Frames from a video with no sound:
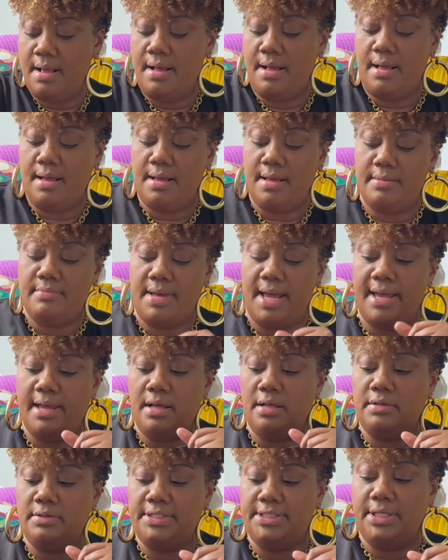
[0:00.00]
I
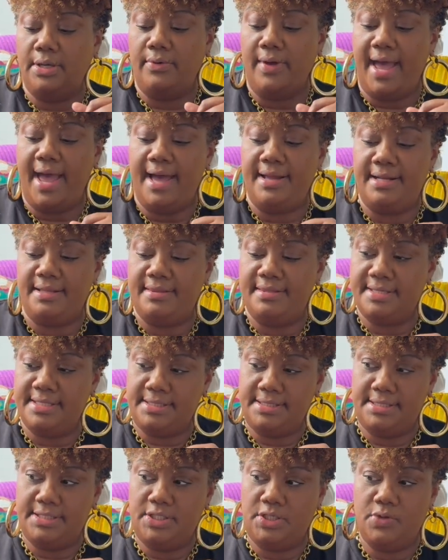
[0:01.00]
also added
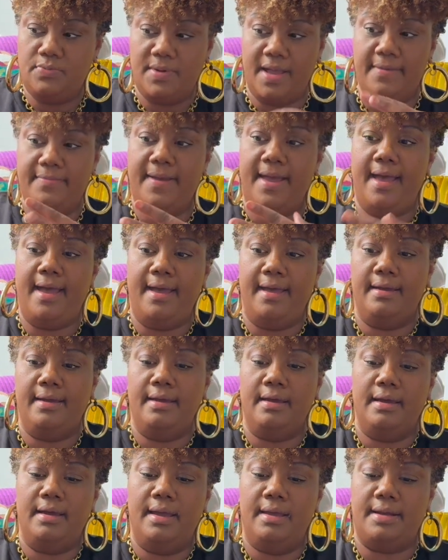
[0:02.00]
this to my bag
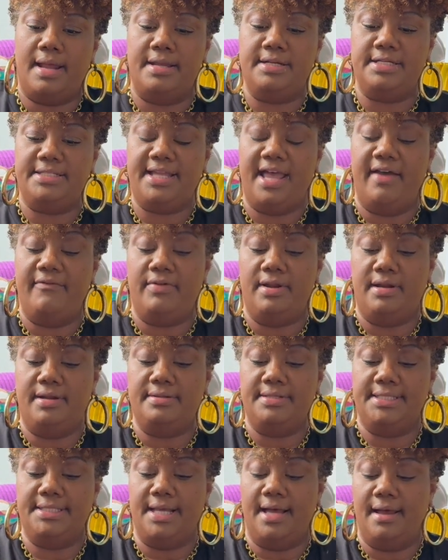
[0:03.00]
and I just have it
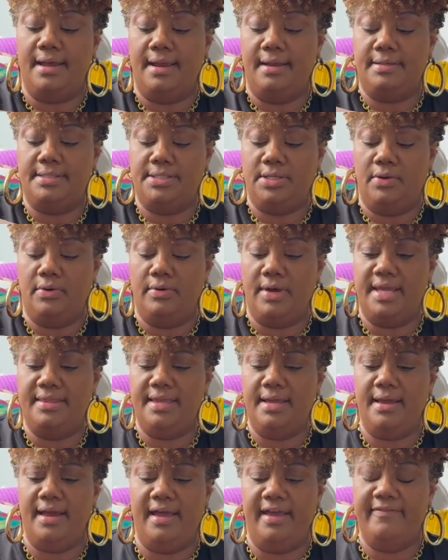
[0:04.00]
inside. So I
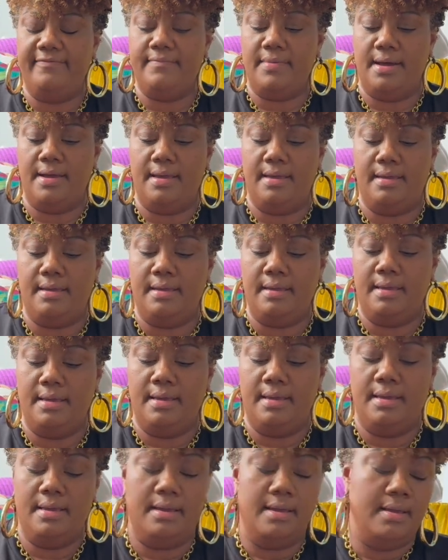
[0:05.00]
think I have my
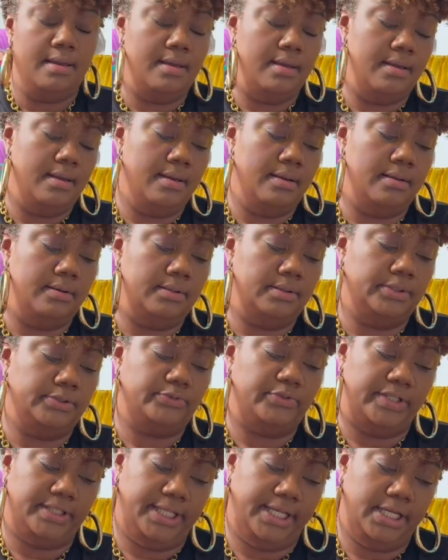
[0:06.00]

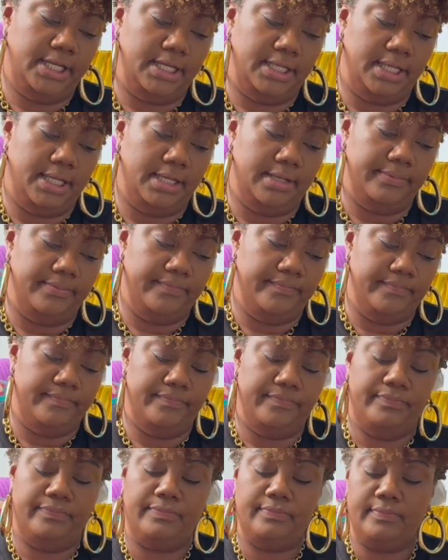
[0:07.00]
really cookie,
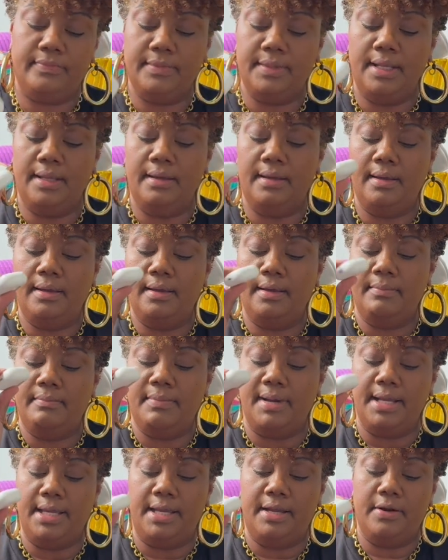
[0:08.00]

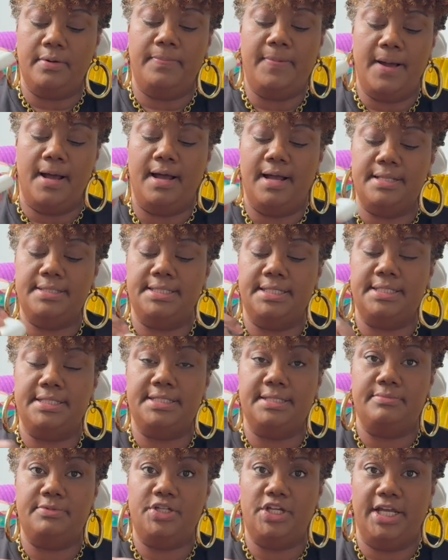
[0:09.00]
my AirPods, and
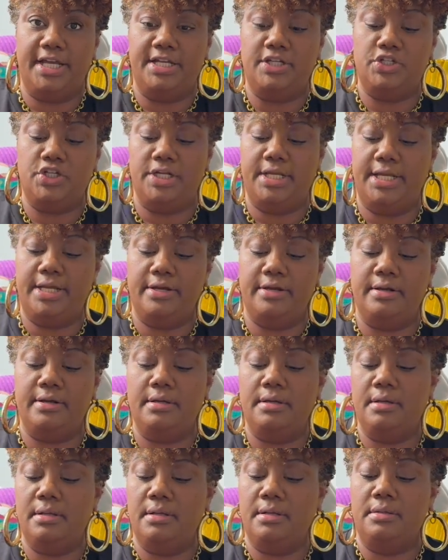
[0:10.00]
some change in
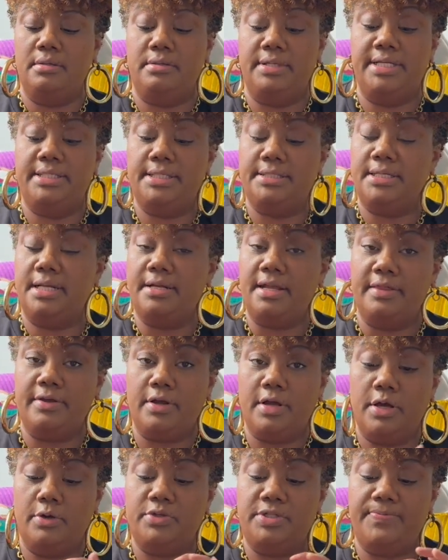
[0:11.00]
here. This is another
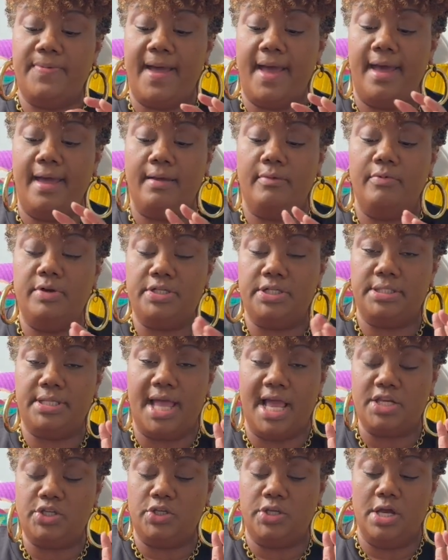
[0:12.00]
Coach bag, which is
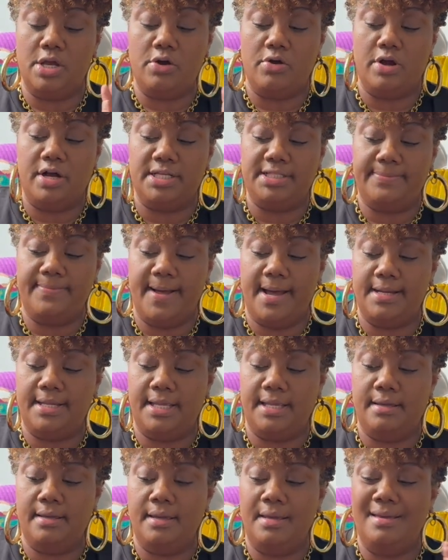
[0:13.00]
actually a
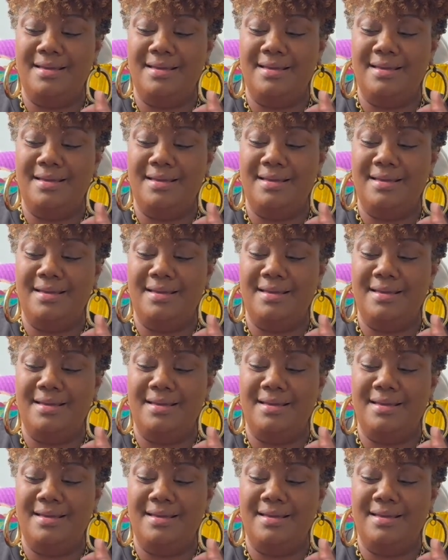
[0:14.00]
crossbody.